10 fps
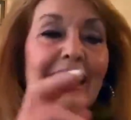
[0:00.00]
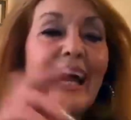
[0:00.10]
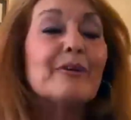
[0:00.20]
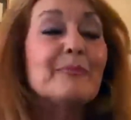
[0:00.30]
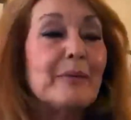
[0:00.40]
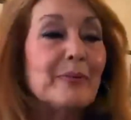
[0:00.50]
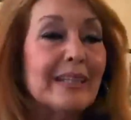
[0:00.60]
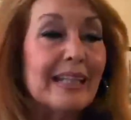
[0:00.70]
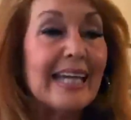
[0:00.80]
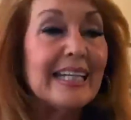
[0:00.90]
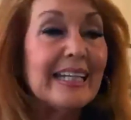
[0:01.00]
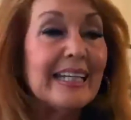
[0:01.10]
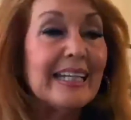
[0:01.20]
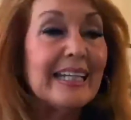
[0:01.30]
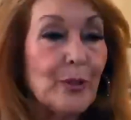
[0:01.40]
And I remember the lady
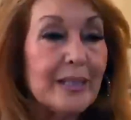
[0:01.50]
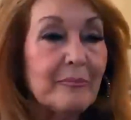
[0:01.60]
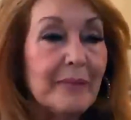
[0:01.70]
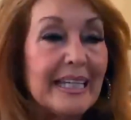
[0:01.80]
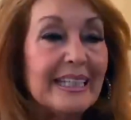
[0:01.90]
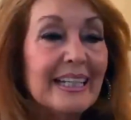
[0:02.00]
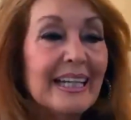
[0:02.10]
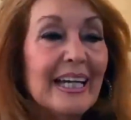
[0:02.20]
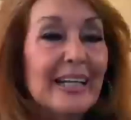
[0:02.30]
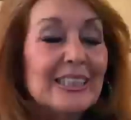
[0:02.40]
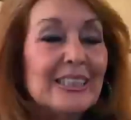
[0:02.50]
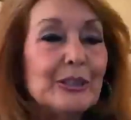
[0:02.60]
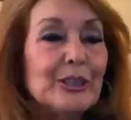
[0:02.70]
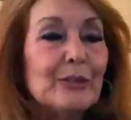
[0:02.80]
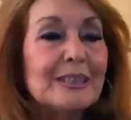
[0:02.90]
that was with me,
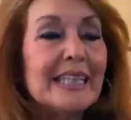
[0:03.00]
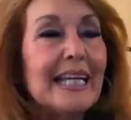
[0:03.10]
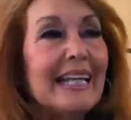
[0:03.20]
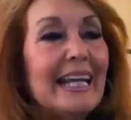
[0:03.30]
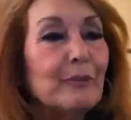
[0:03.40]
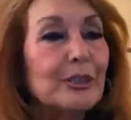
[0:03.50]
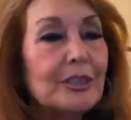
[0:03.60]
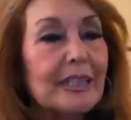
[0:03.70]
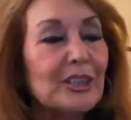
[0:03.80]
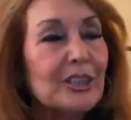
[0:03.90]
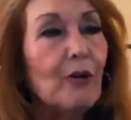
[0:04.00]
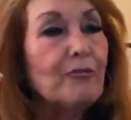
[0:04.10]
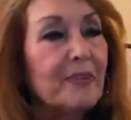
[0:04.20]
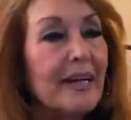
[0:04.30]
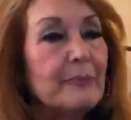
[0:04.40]
she was saying, it's
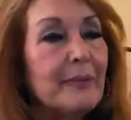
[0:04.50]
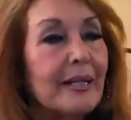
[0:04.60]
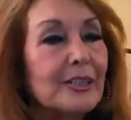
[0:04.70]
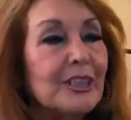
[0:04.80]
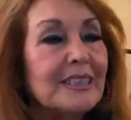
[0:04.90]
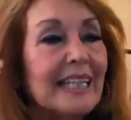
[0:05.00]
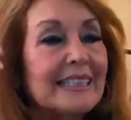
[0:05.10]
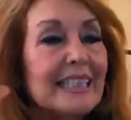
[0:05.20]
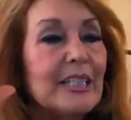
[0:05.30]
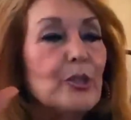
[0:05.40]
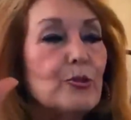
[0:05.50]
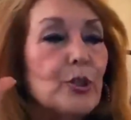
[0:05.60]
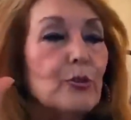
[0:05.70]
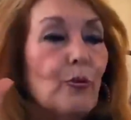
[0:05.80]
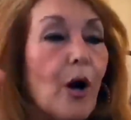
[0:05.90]
so funny because she said, I see you
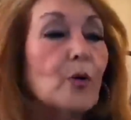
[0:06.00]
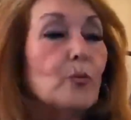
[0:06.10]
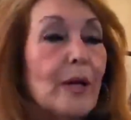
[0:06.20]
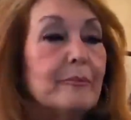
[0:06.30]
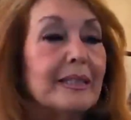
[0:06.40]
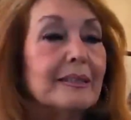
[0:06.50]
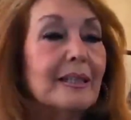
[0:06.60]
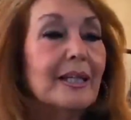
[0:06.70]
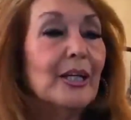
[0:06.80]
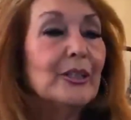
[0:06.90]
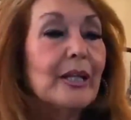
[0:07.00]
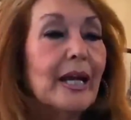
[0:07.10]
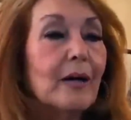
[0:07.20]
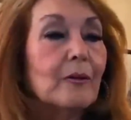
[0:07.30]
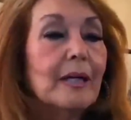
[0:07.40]
two grown women, you
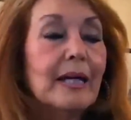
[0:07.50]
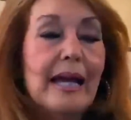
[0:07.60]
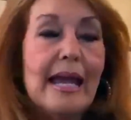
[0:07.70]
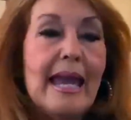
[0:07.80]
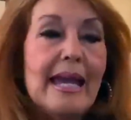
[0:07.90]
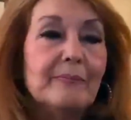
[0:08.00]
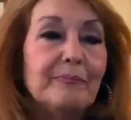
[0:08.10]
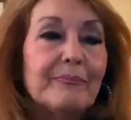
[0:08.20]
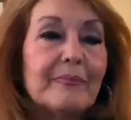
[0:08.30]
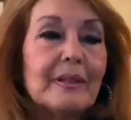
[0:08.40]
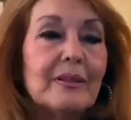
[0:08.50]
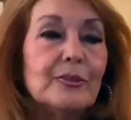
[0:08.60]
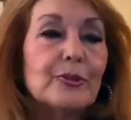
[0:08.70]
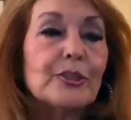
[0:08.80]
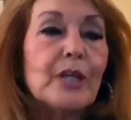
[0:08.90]
know, and
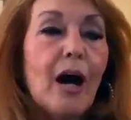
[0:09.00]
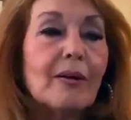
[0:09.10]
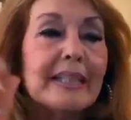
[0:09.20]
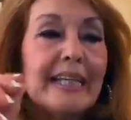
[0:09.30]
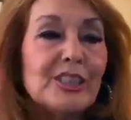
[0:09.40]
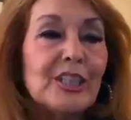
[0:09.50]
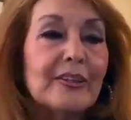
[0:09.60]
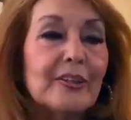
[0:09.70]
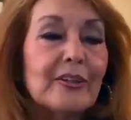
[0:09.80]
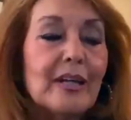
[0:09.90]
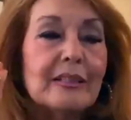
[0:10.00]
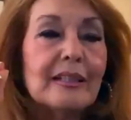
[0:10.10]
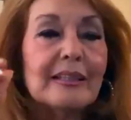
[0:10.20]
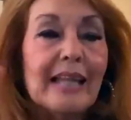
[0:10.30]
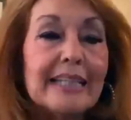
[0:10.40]
you're talking to each other
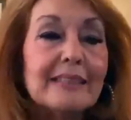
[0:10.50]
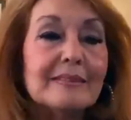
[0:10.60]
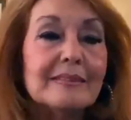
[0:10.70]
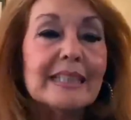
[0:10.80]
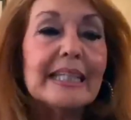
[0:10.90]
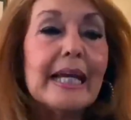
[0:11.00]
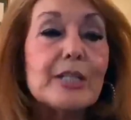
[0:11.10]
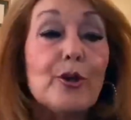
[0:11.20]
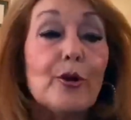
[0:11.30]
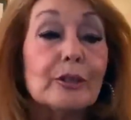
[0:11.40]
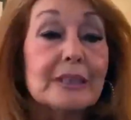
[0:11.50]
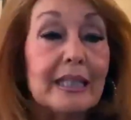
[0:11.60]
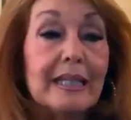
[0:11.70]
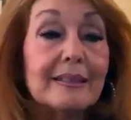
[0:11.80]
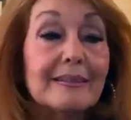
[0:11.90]
like teenage girls
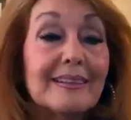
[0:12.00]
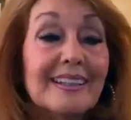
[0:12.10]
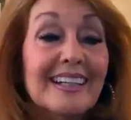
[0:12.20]
again,